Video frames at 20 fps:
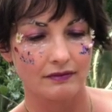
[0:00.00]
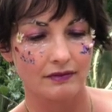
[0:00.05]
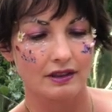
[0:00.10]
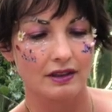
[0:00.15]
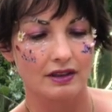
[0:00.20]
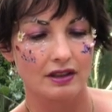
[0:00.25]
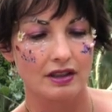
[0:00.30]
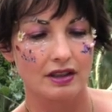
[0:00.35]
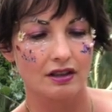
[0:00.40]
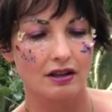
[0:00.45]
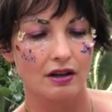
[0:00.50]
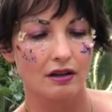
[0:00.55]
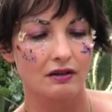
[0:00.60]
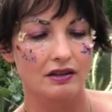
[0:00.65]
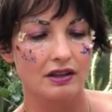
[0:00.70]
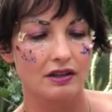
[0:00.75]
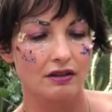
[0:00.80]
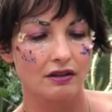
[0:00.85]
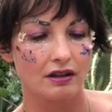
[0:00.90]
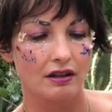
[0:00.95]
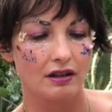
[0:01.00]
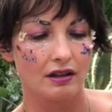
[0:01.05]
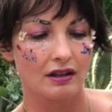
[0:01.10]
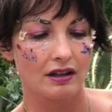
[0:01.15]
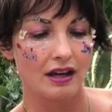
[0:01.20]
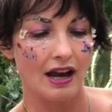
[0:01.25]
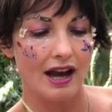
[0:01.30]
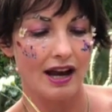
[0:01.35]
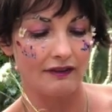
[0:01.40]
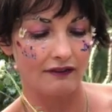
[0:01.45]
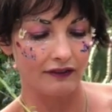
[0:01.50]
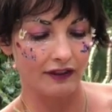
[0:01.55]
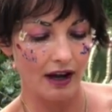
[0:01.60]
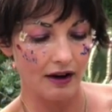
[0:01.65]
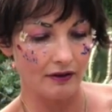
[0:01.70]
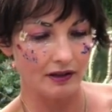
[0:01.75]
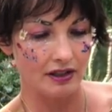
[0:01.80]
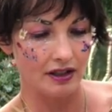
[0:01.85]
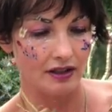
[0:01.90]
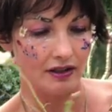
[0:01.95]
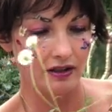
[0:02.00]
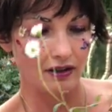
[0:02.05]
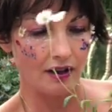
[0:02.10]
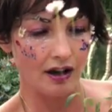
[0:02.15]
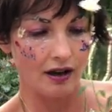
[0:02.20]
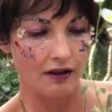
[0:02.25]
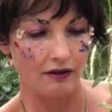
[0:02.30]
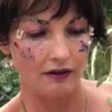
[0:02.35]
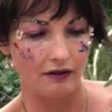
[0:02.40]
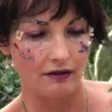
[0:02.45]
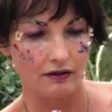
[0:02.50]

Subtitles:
And just go and add flowers as you go.